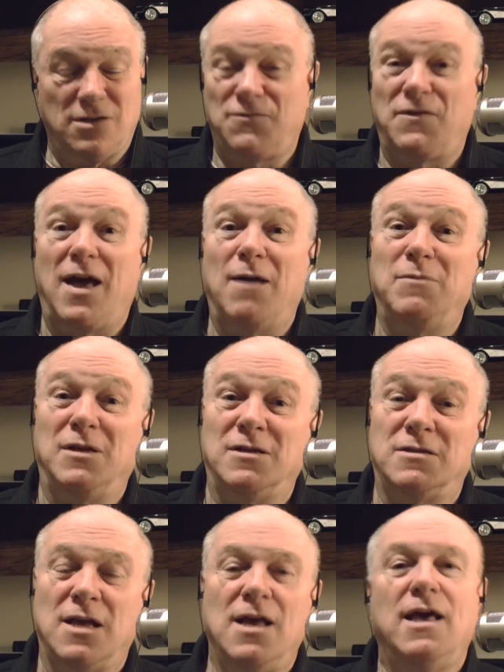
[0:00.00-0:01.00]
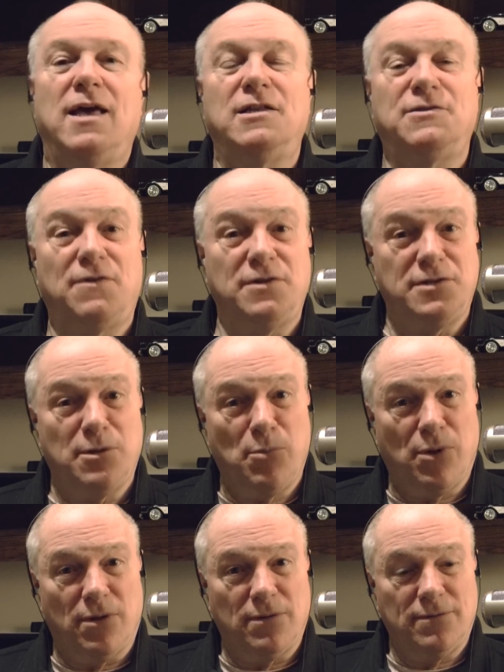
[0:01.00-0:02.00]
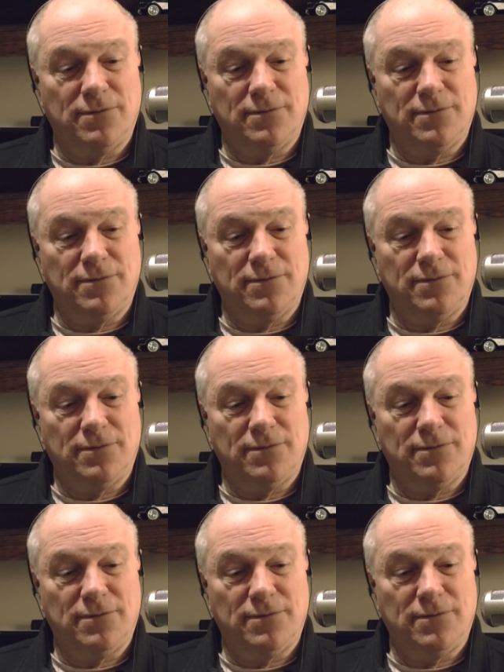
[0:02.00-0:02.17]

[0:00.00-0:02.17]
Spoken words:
It's fabulous, and it's very simple.